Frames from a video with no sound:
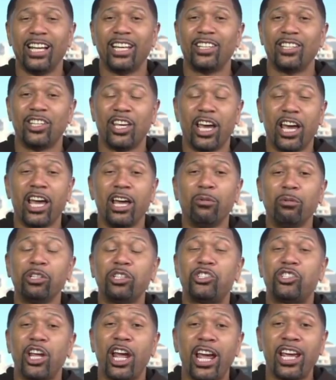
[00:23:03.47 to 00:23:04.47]
Yeah, it was
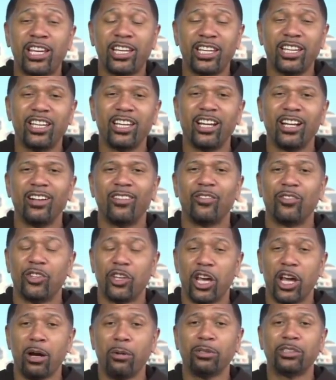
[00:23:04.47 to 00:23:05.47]
janky.
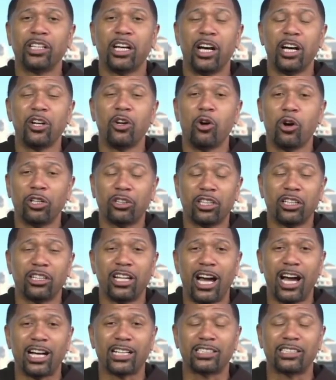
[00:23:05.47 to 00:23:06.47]
Yeah, it was
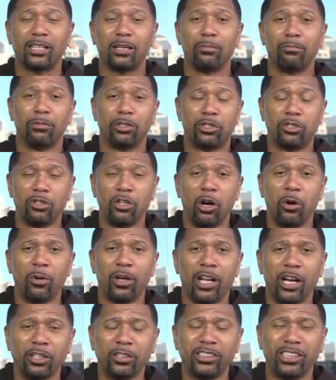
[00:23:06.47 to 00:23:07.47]
unorthodox. But you know what
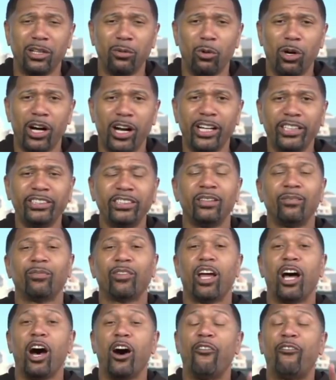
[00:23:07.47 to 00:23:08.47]
else it was?
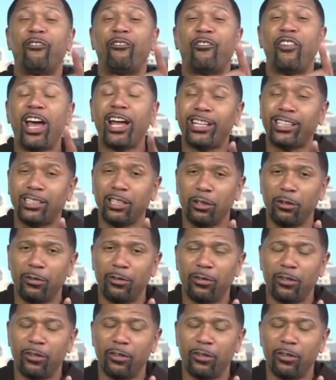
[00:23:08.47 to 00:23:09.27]
Effective.